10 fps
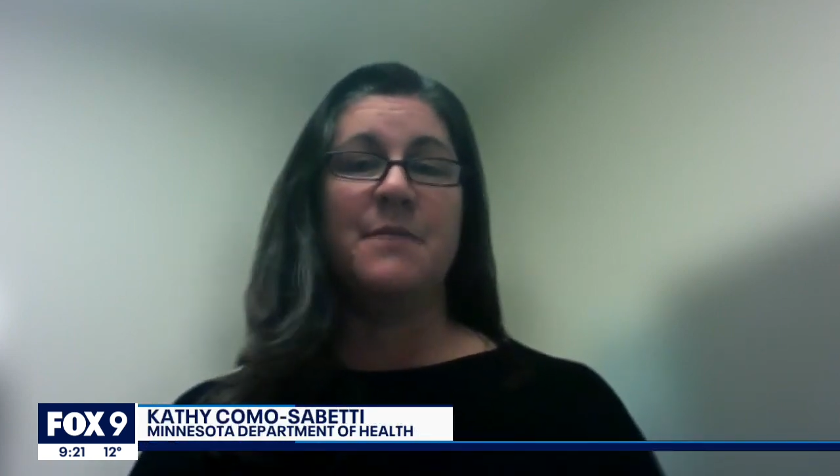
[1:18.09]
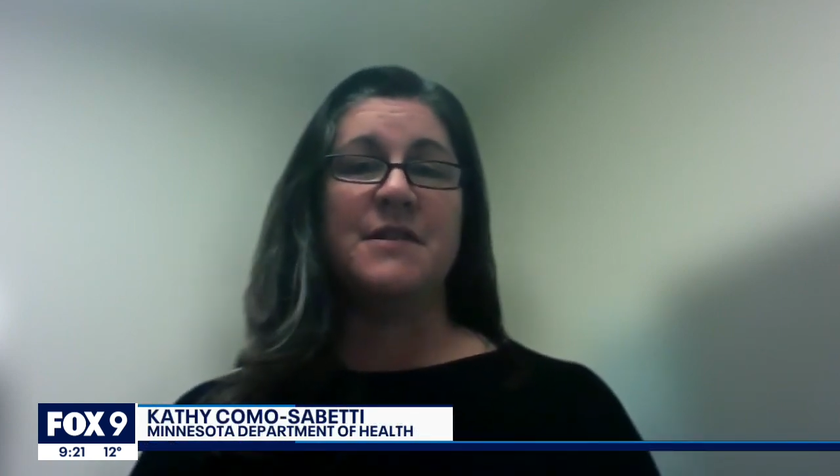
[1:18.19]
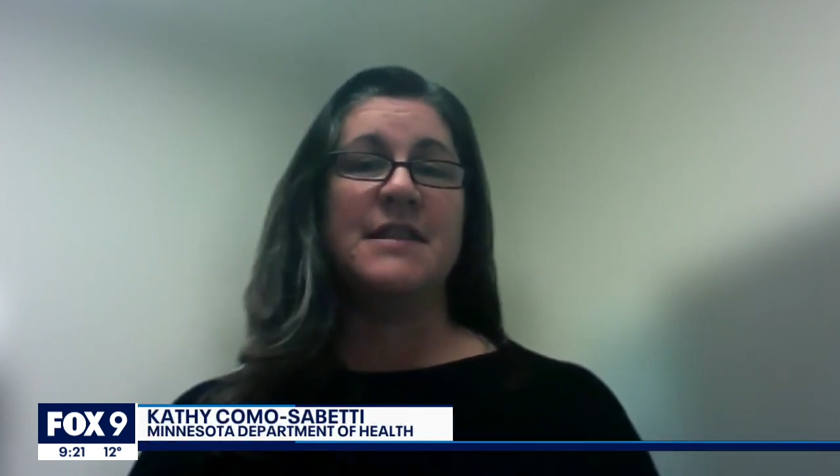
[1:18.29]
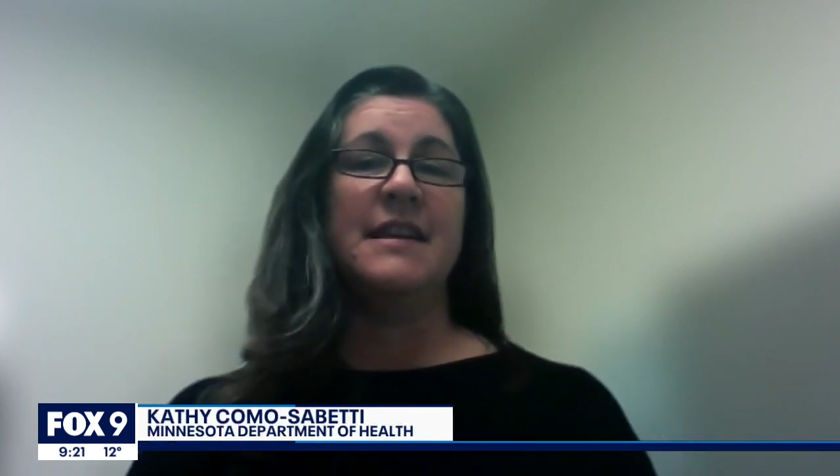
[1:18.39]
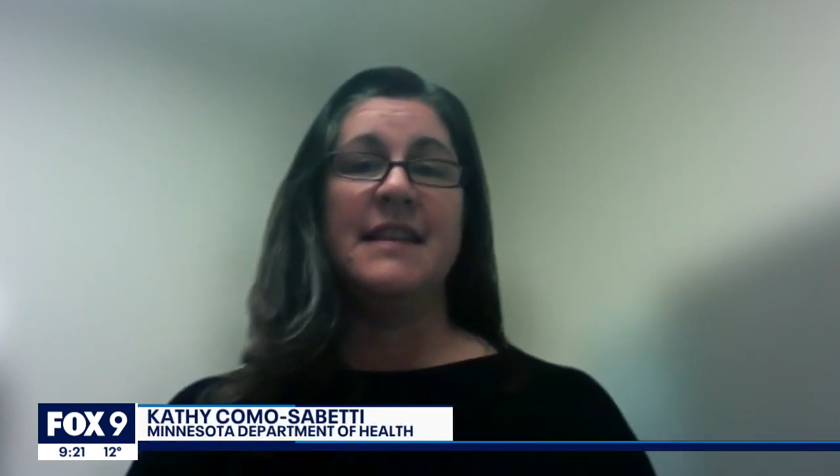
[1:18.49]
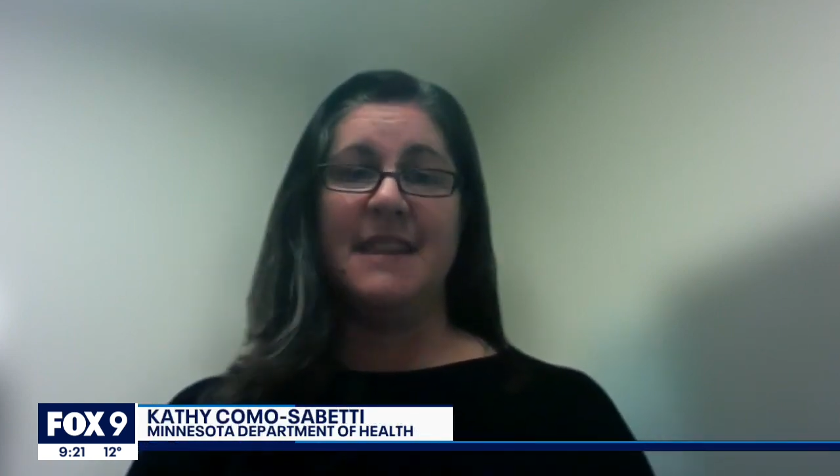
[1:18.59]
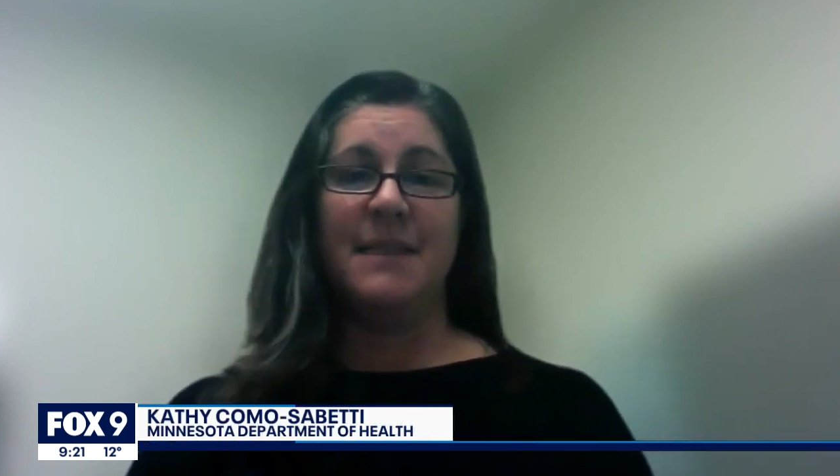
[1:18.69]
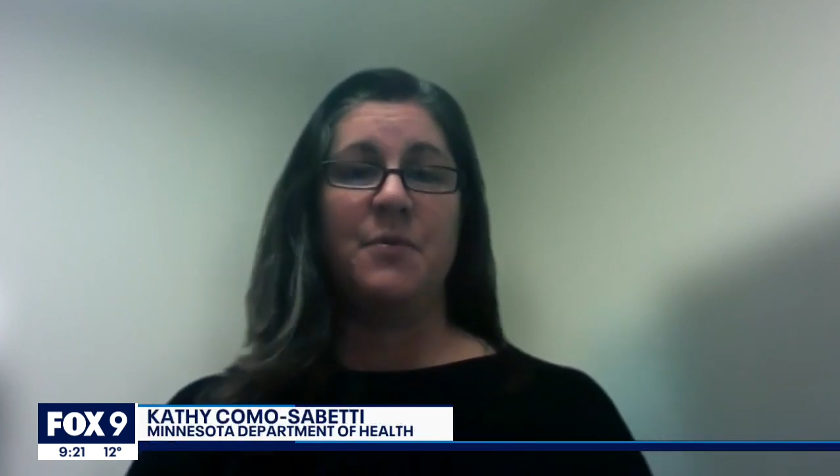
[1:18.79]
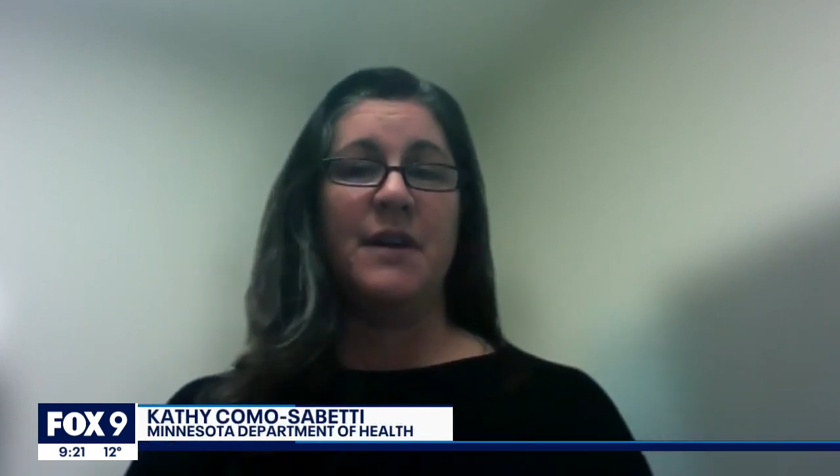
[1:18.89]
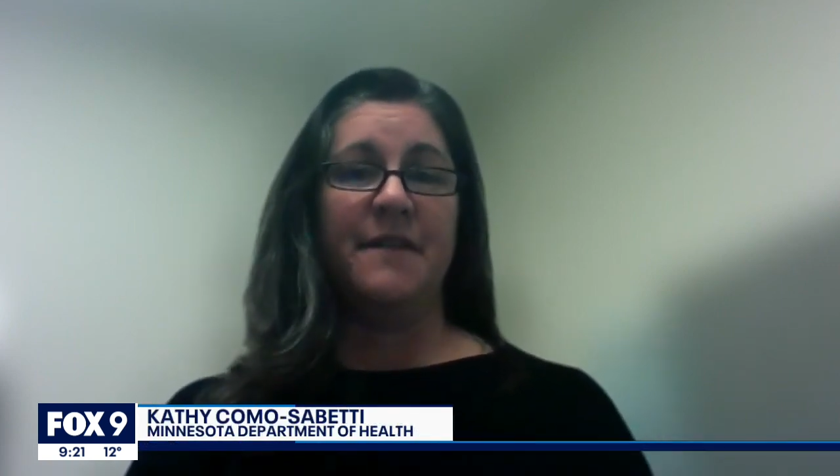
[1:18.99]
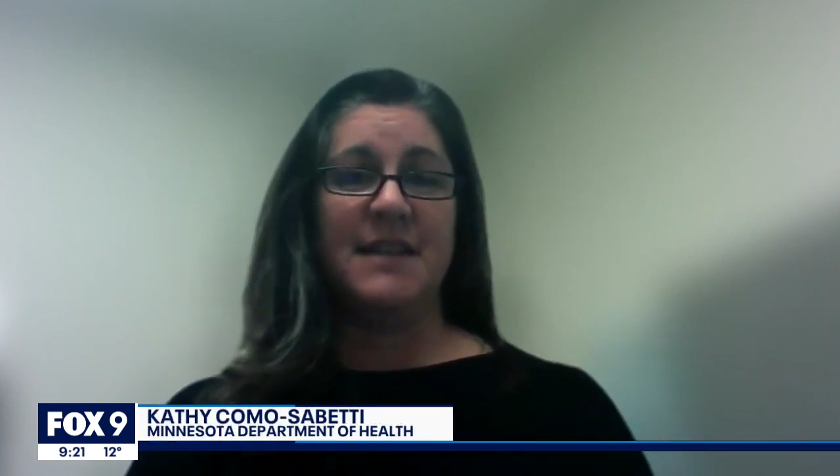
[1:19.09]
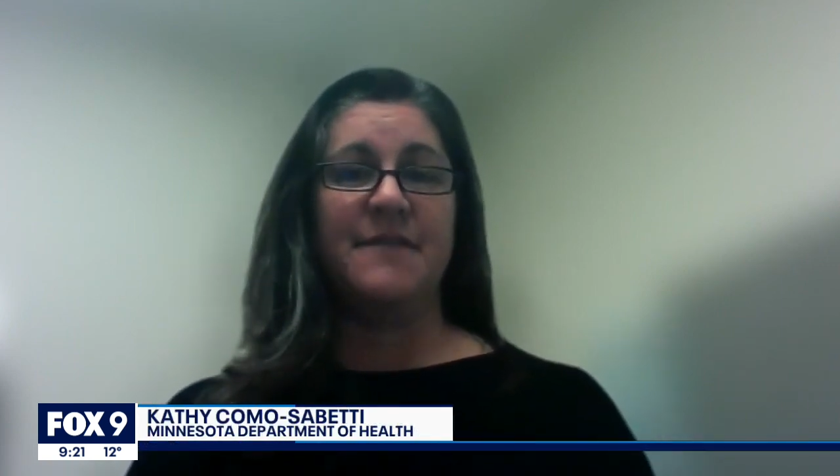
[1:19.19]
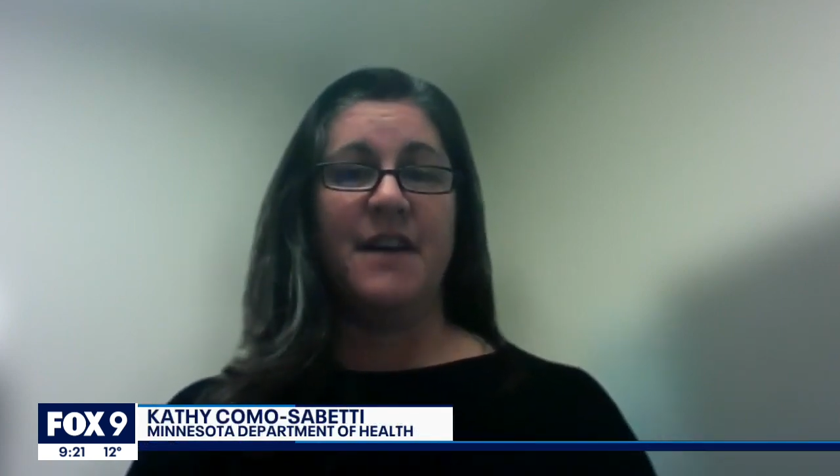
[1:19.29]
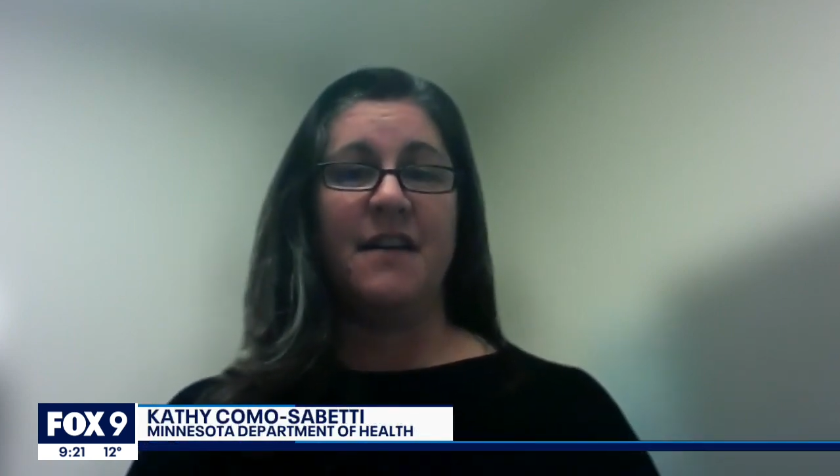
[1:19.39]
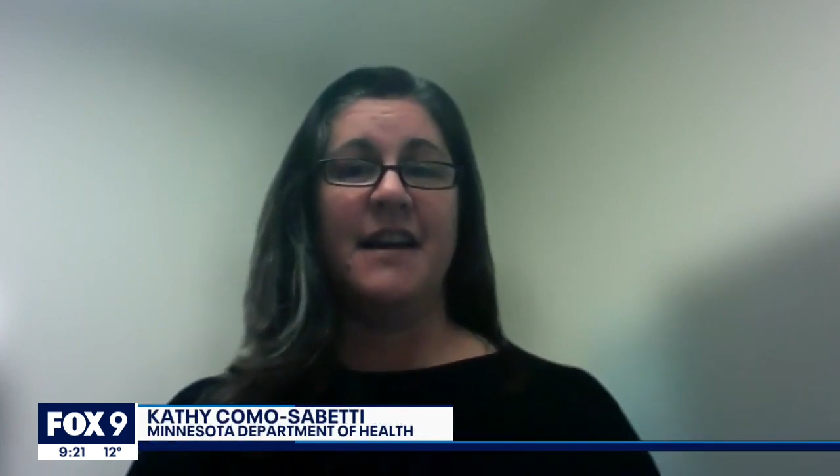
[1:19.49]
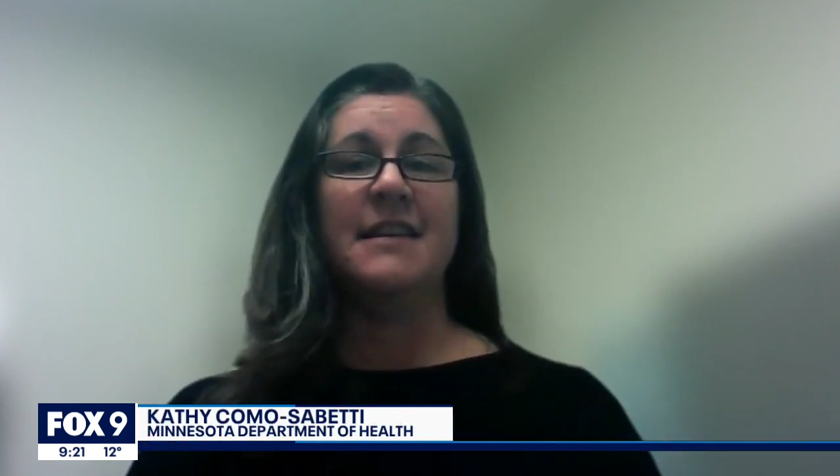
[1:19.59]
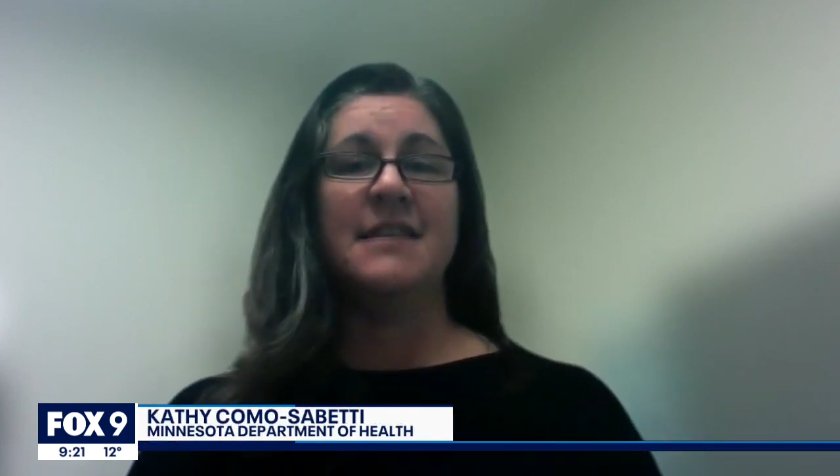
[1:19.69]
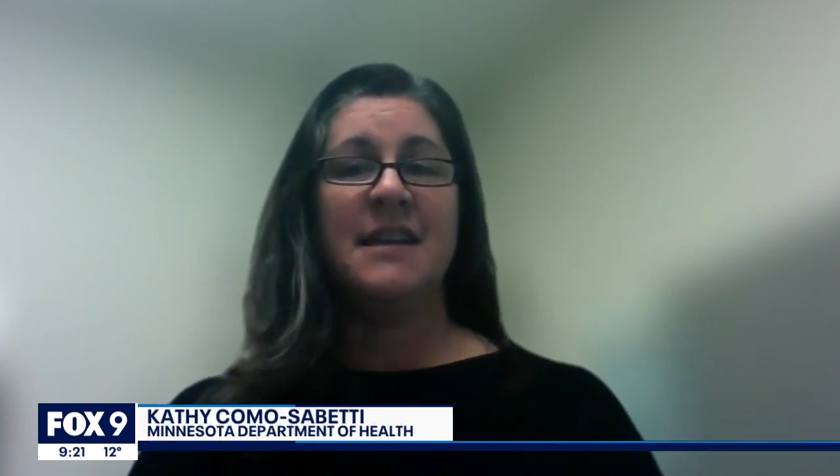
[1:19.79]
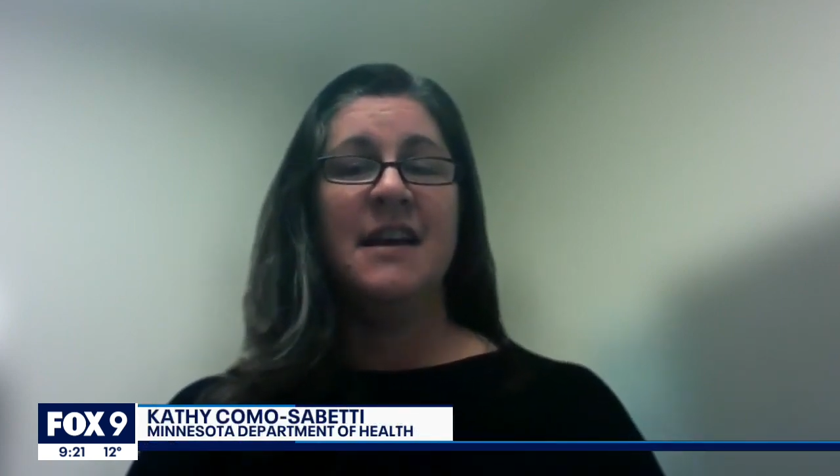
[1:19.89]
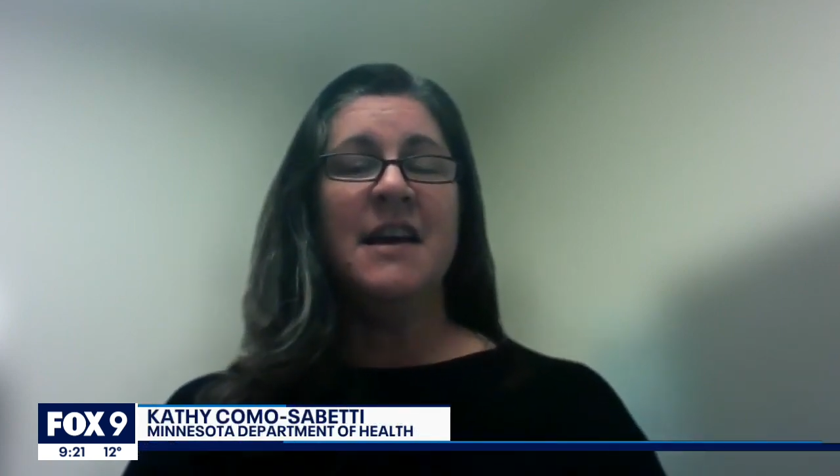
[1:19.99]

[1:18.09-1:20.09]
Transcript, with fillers: person than the previous variant.